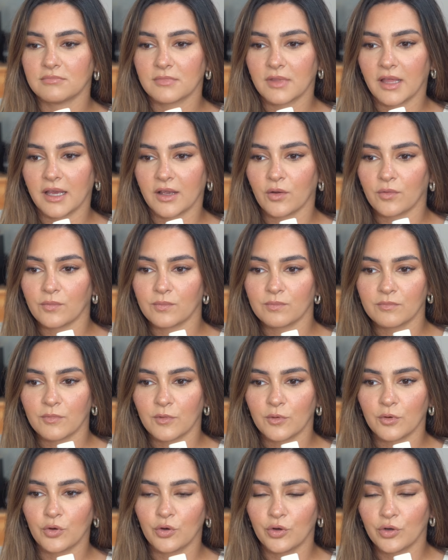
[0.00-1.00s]
like
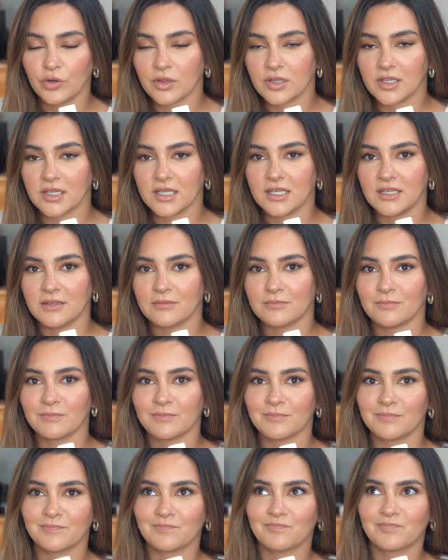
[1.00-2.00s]
early
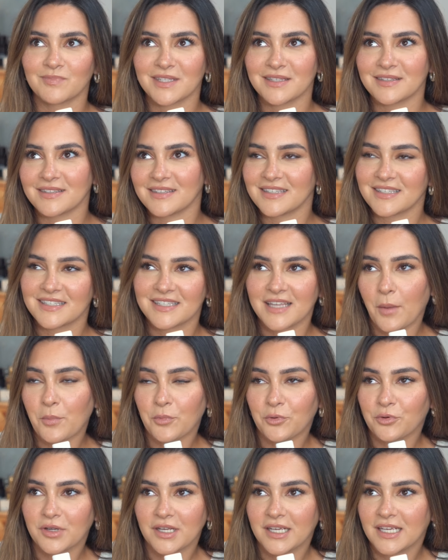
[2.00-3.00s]

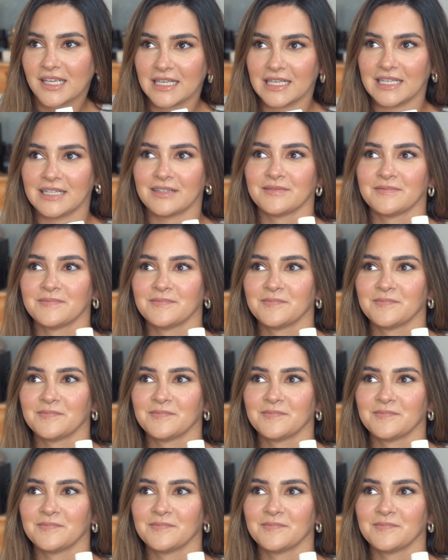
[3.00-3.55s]
summery